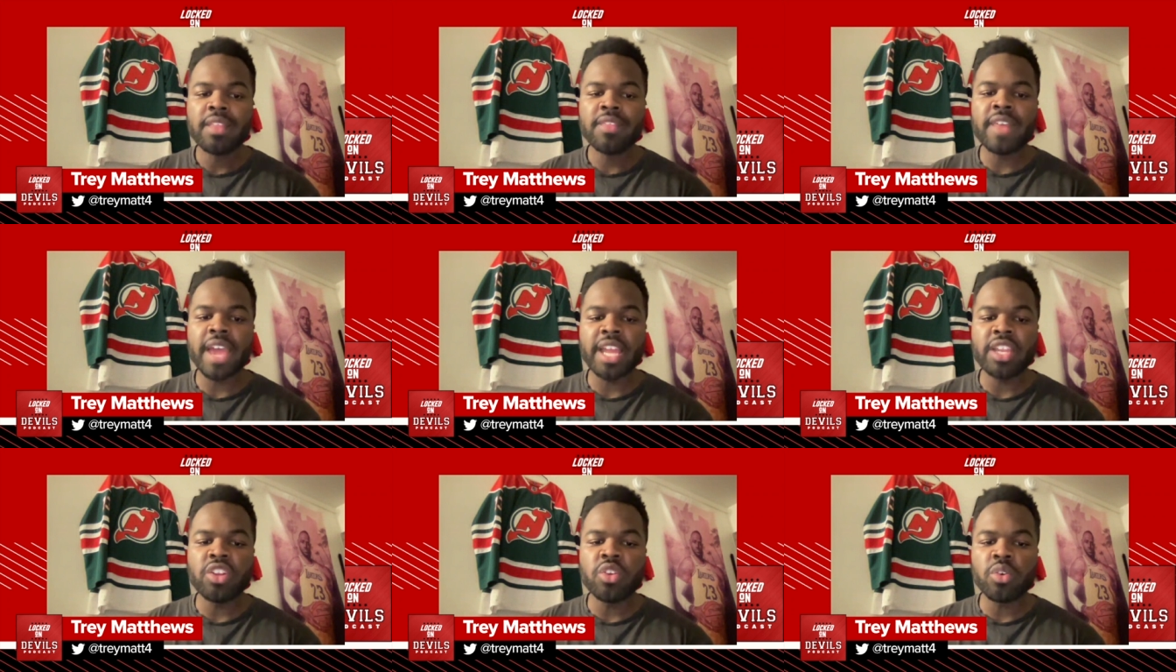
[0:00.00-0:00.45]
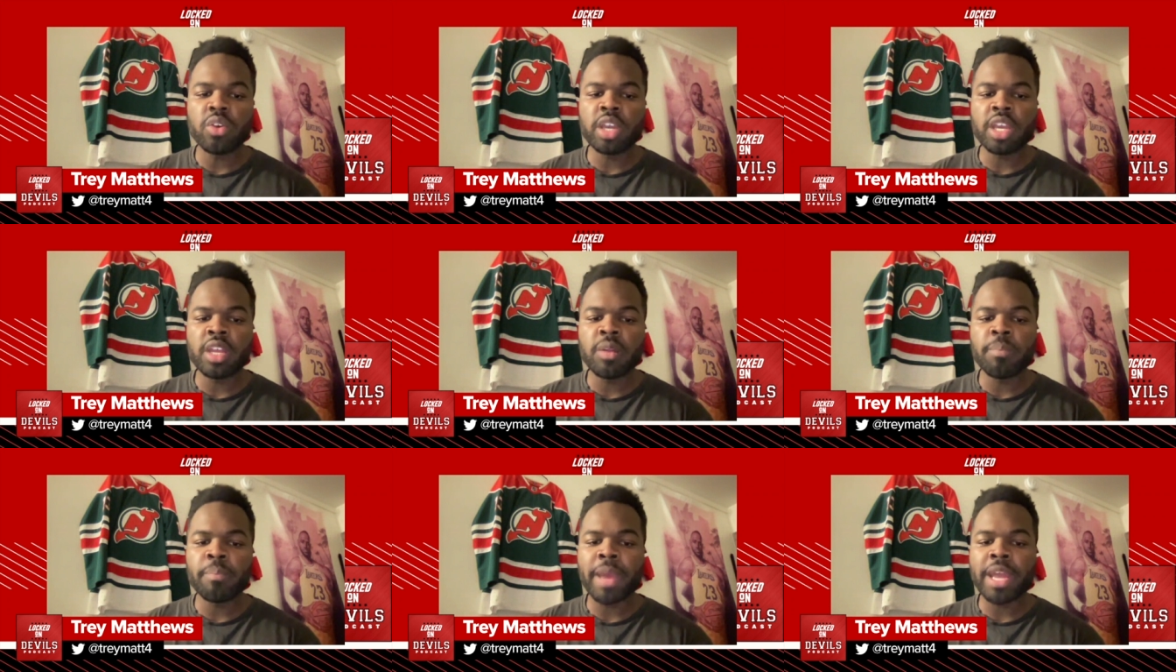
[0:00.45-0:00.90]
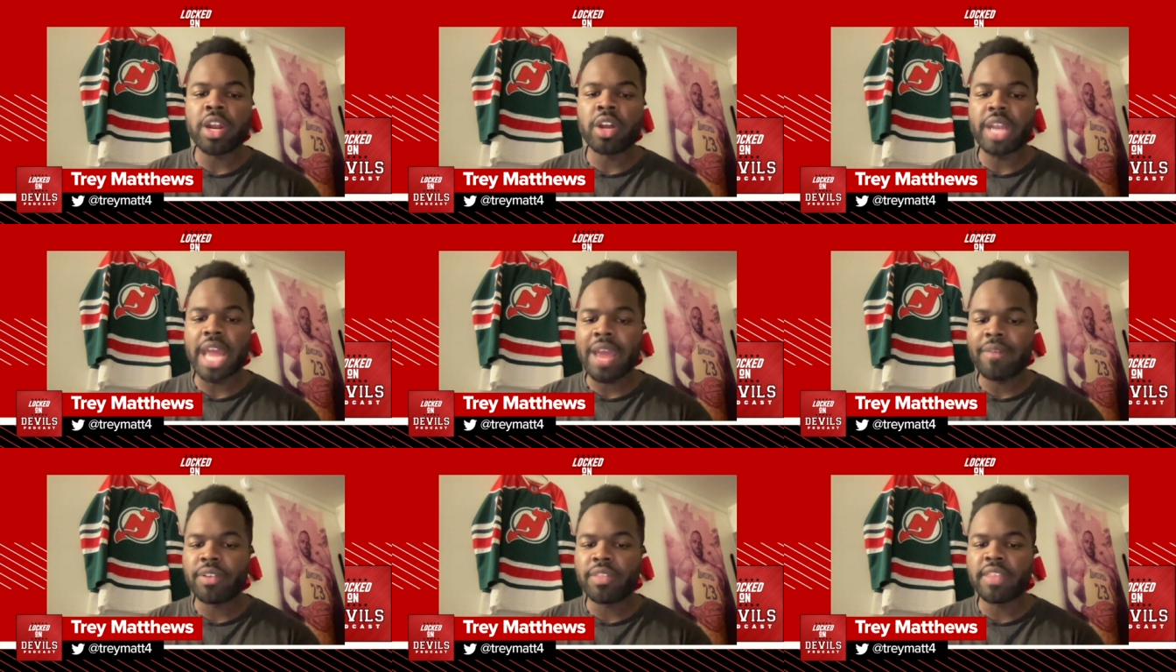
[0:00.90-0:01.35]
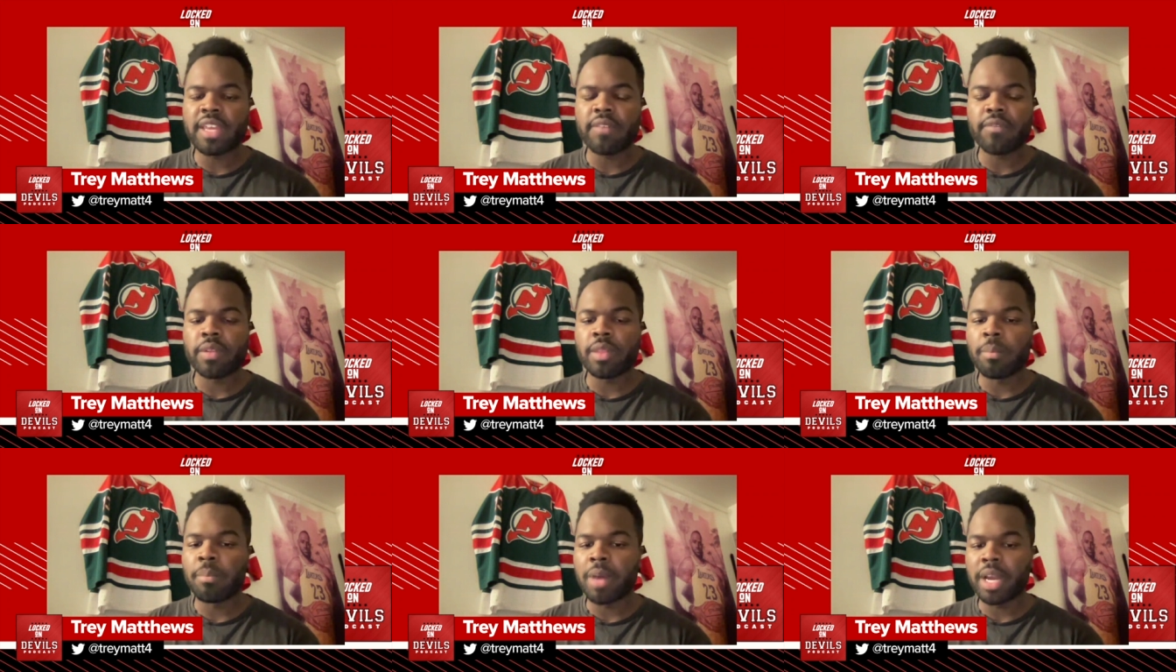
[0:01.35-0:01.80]
Then you can bet on everything
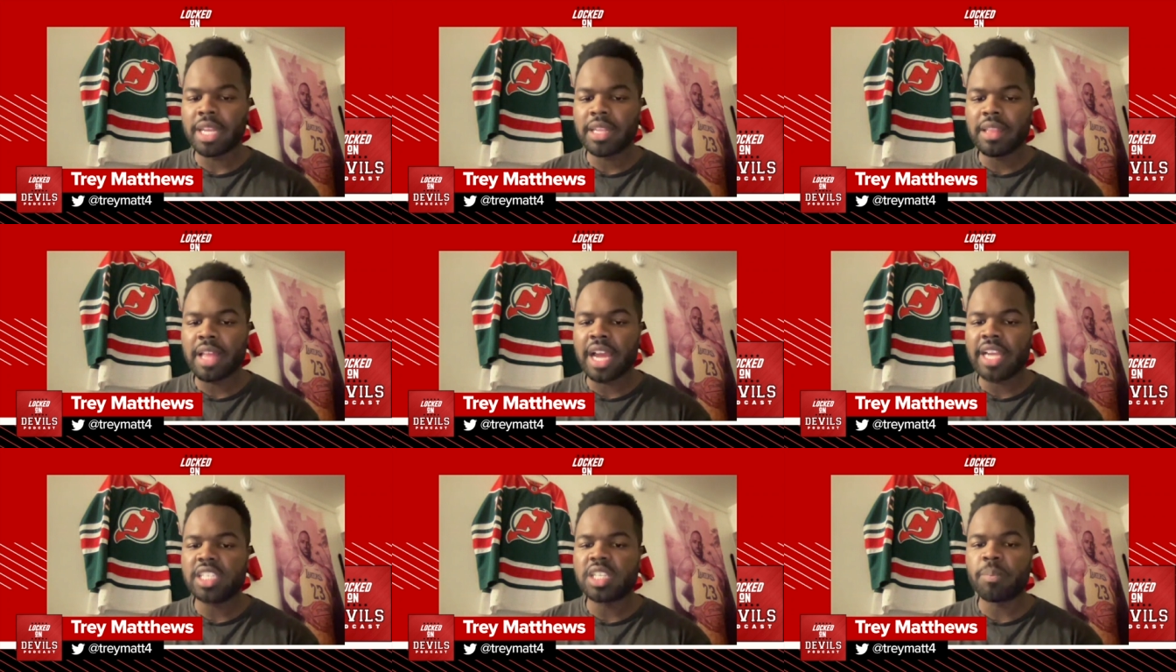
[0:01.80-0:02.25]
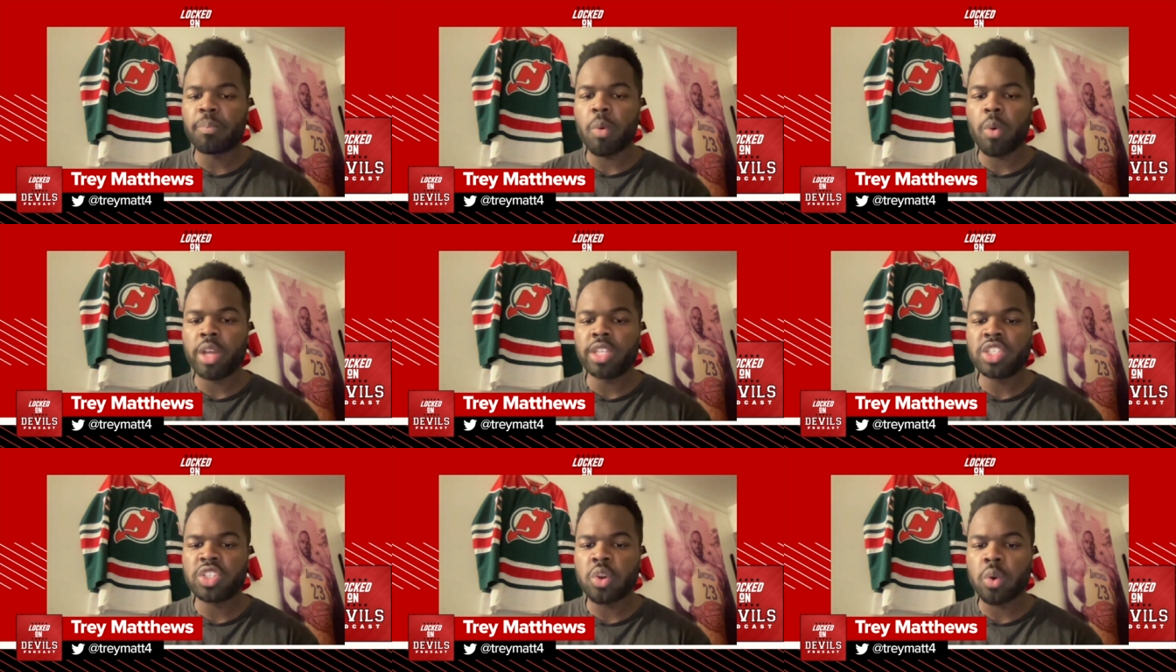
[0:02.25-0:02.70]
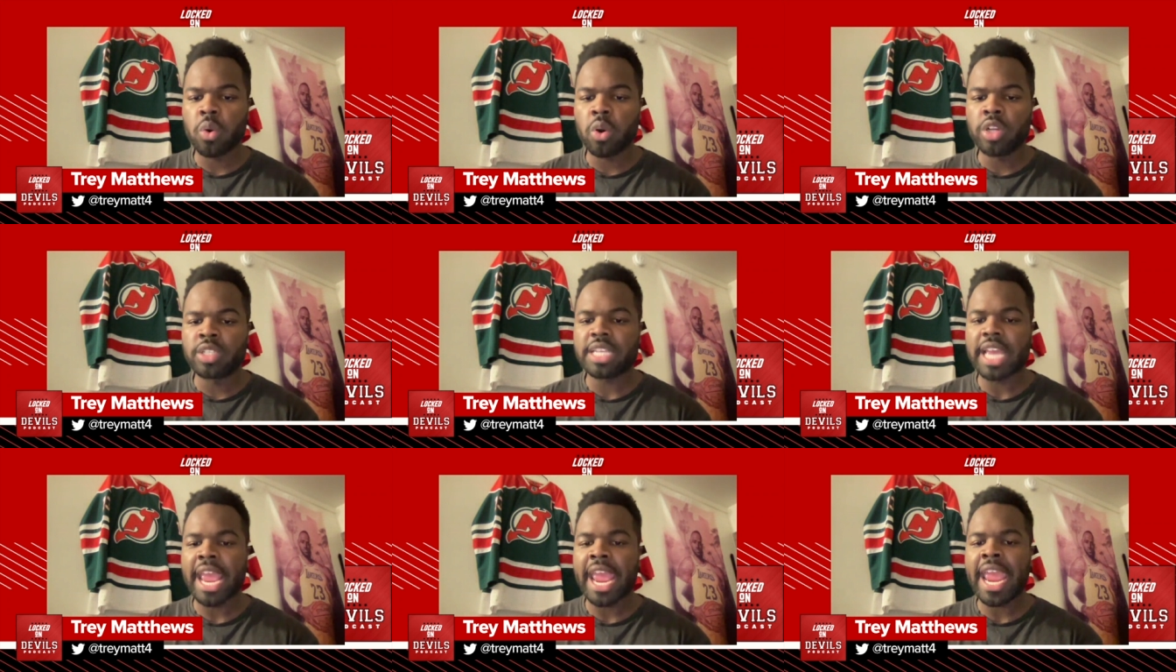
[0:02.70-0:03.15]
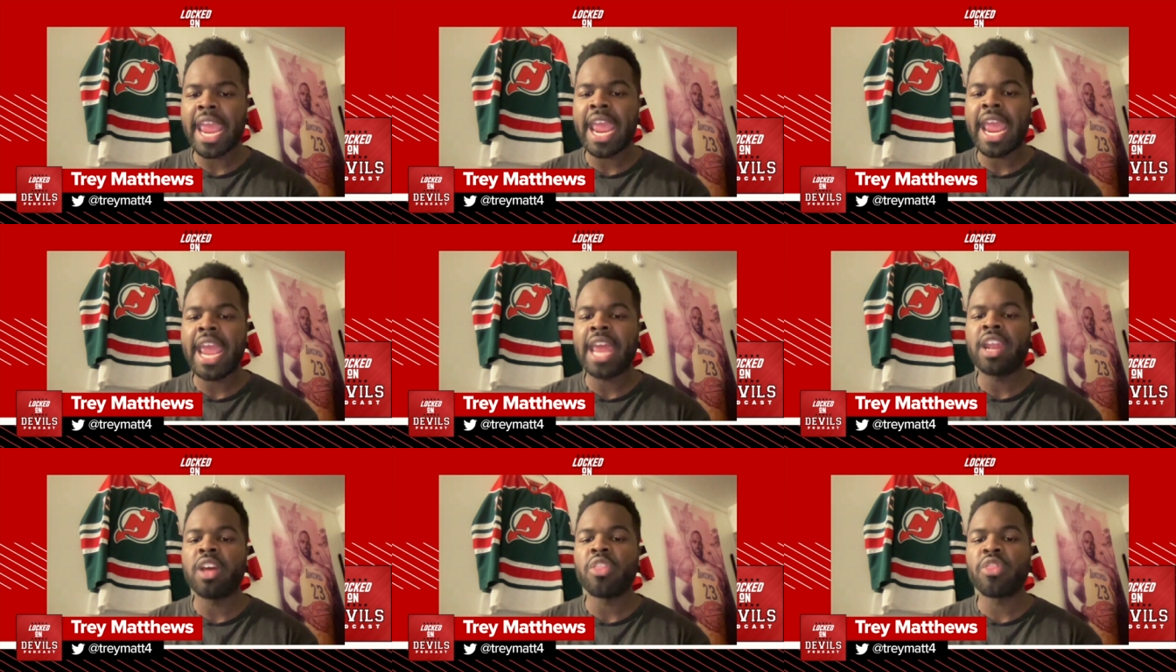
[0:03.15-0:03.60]
from the money line to point scores
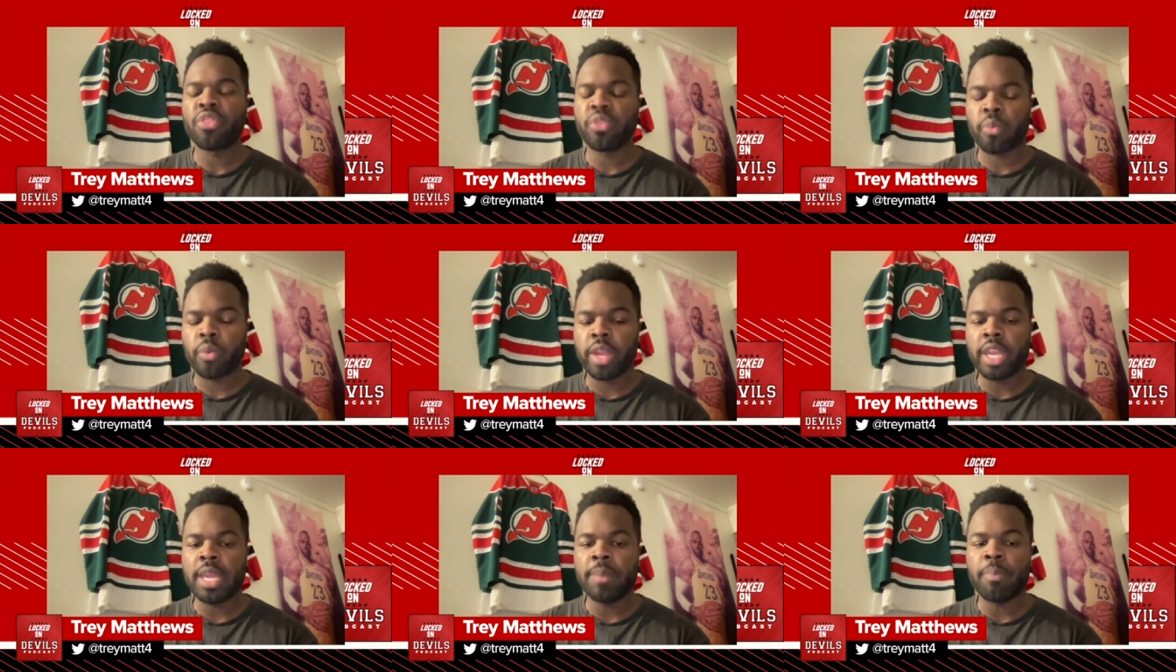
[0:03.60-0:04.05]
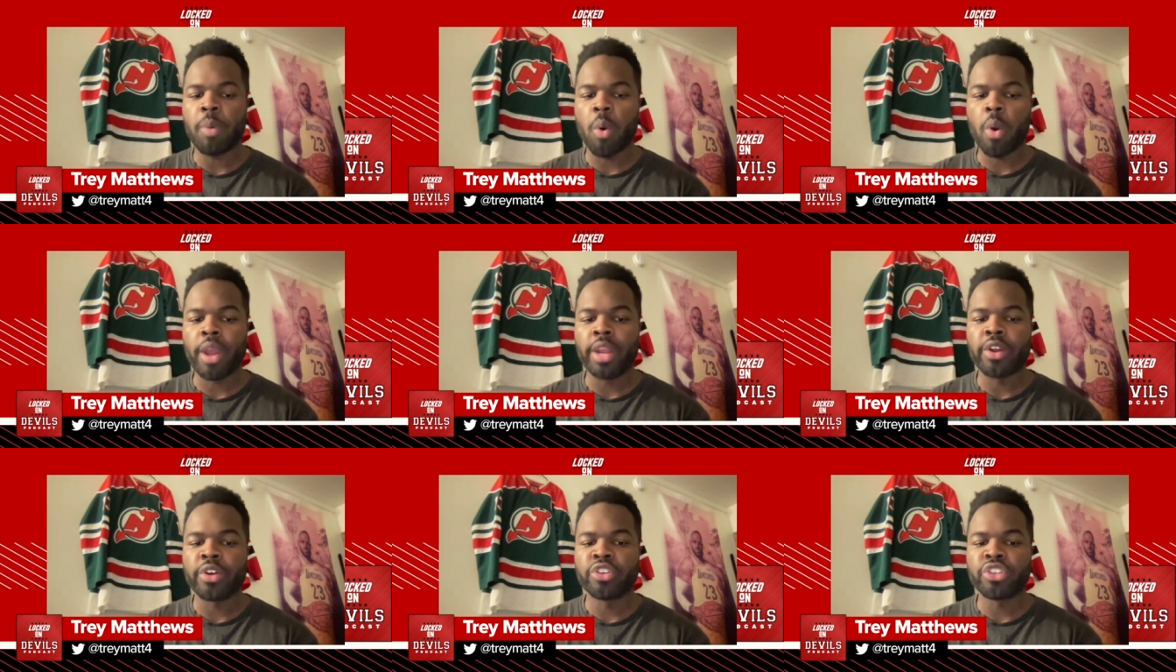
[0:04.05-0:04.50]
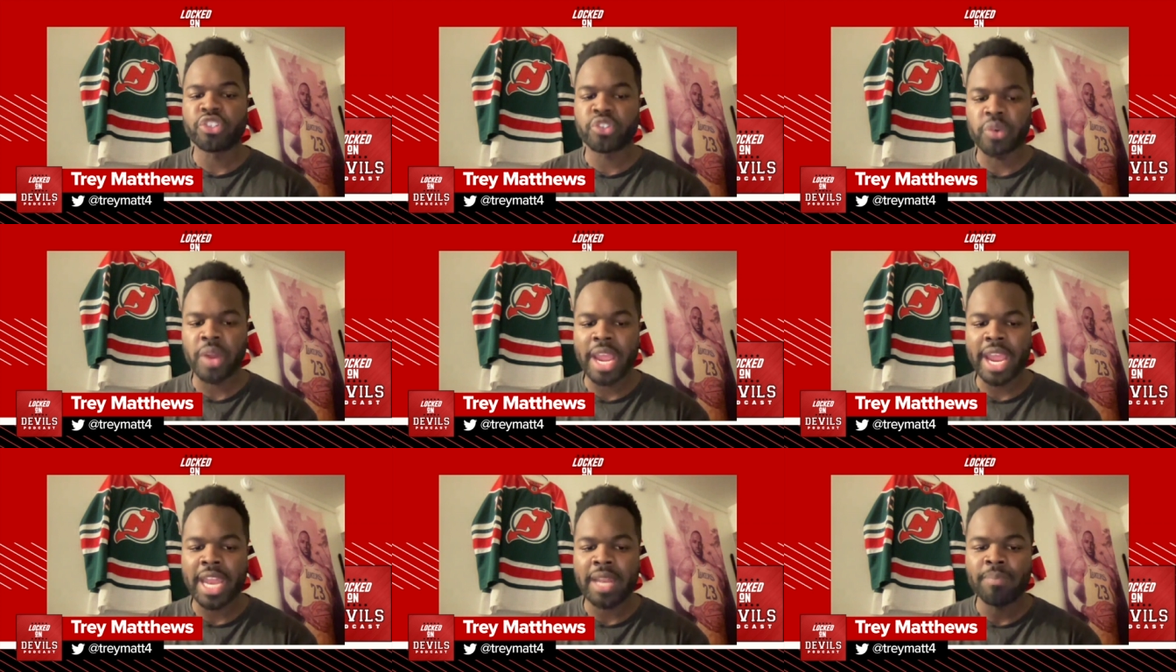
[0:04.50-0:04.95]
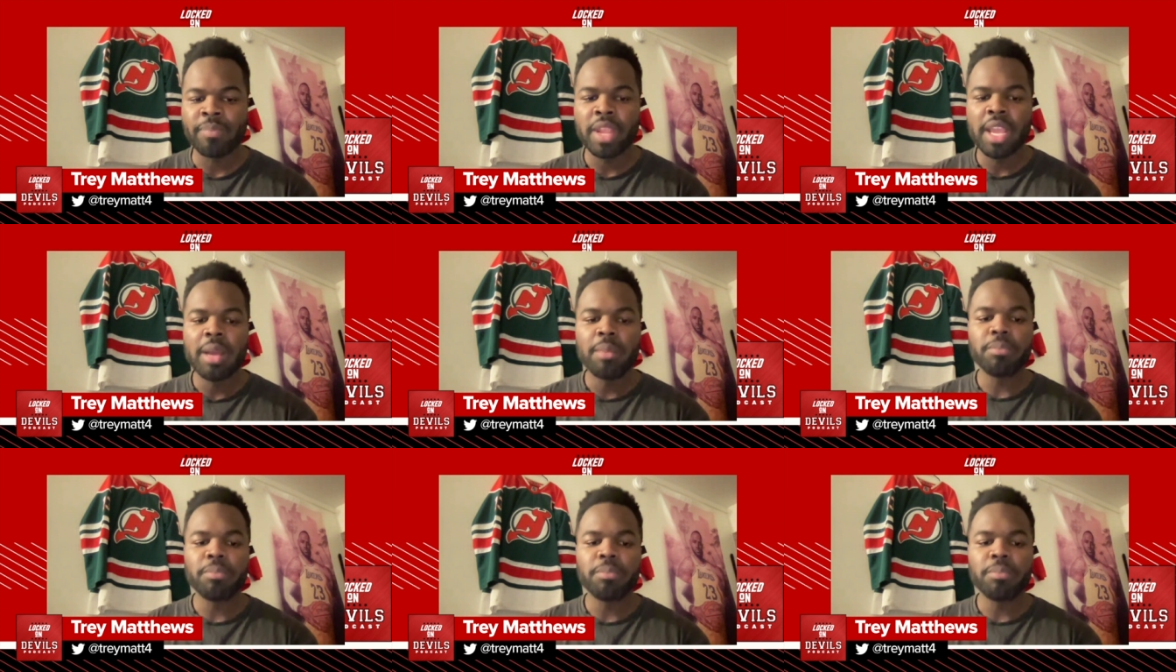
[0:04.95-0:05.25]
and a three-pointers drain.